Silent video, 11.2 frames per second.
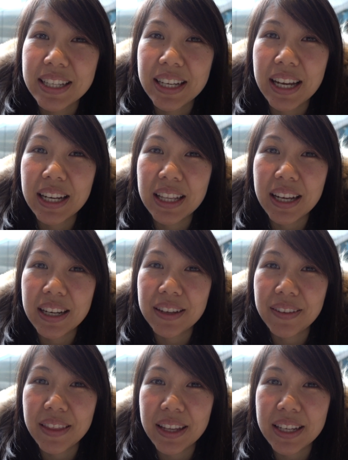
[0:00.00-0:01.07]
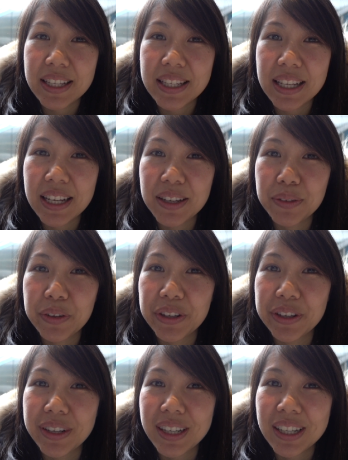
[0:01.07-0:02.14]
They had a lot of things that
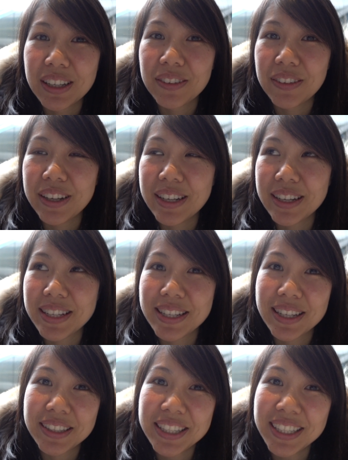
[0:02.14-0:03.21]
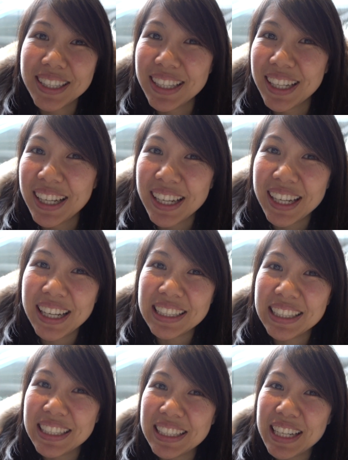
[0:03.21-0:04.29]
were very nostalgic,
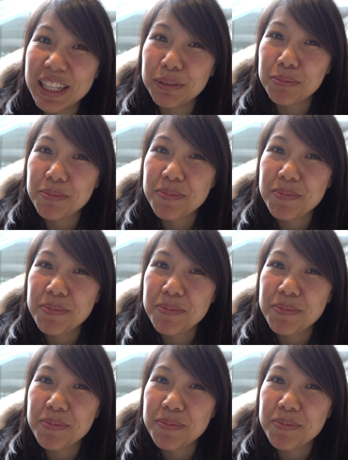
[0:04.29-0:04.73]
and I